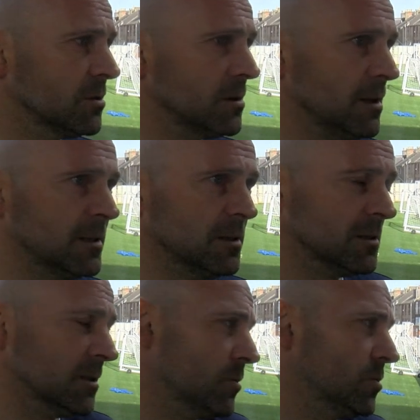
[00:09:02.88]
down the line, it's
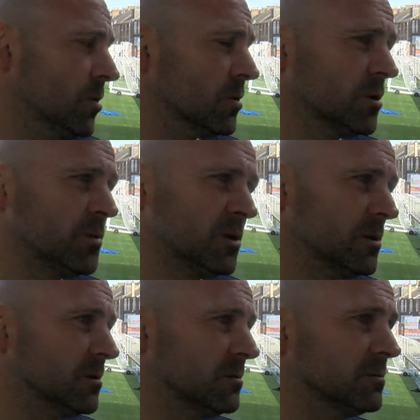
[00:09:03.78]
still talked about,
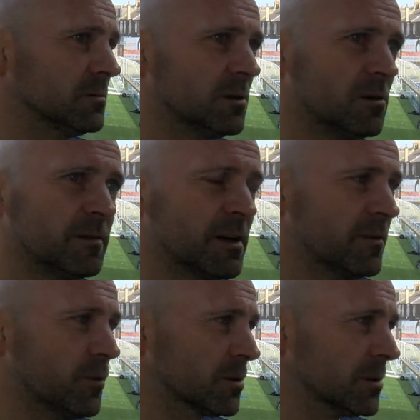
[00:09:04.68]
you know, very
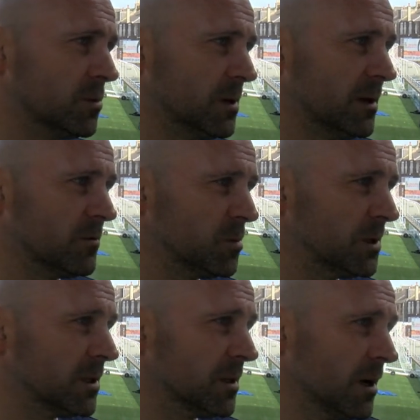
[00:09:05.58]
fondly by
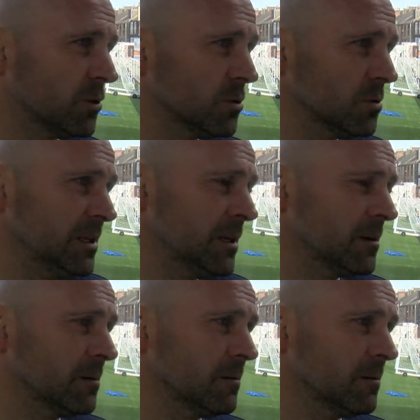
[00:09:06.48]
everybody that I know here.